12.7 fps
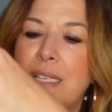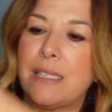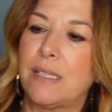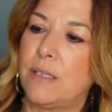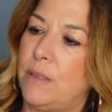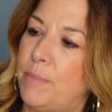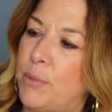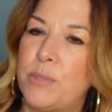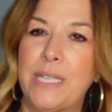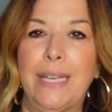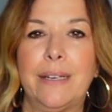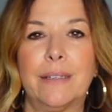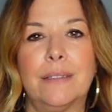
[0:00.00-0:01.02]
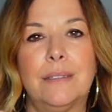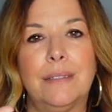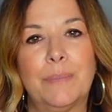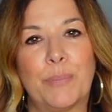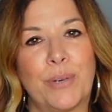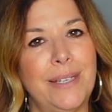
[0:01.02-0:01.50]
this little
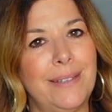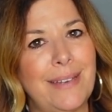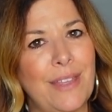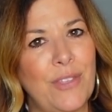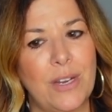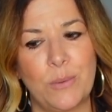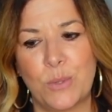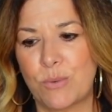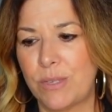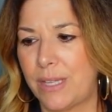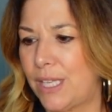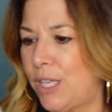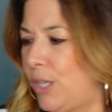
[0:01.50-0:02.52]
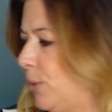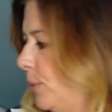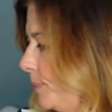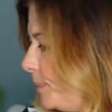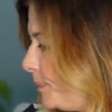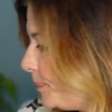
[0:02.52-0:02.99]
botanical print. I thought it was really cute.